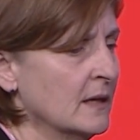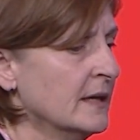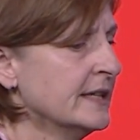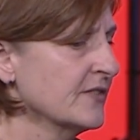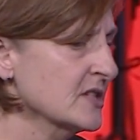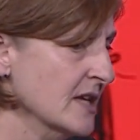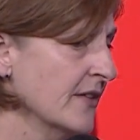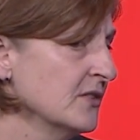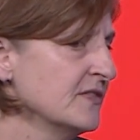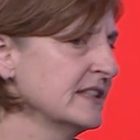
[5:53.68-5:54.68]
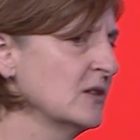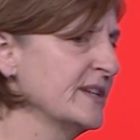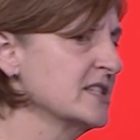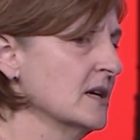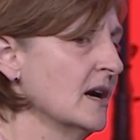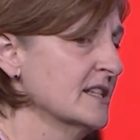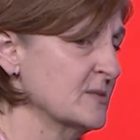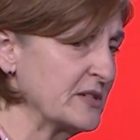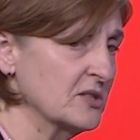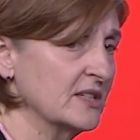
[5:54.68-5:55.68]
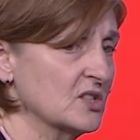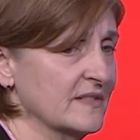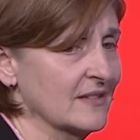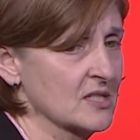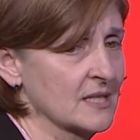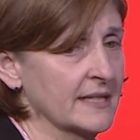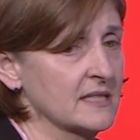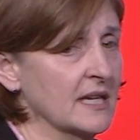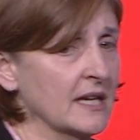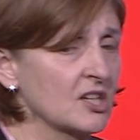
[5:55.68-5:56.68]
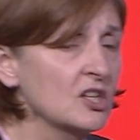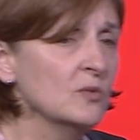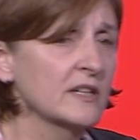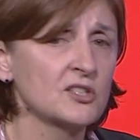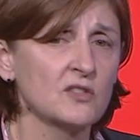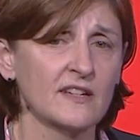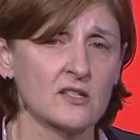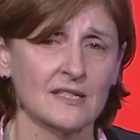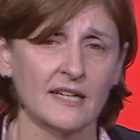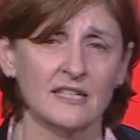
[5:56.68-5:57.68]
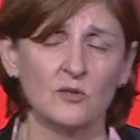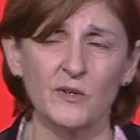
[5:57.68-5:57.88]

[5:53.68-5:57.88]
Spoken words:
Now, this other thing that we saw, especially in 2019, Q1 of 2019, we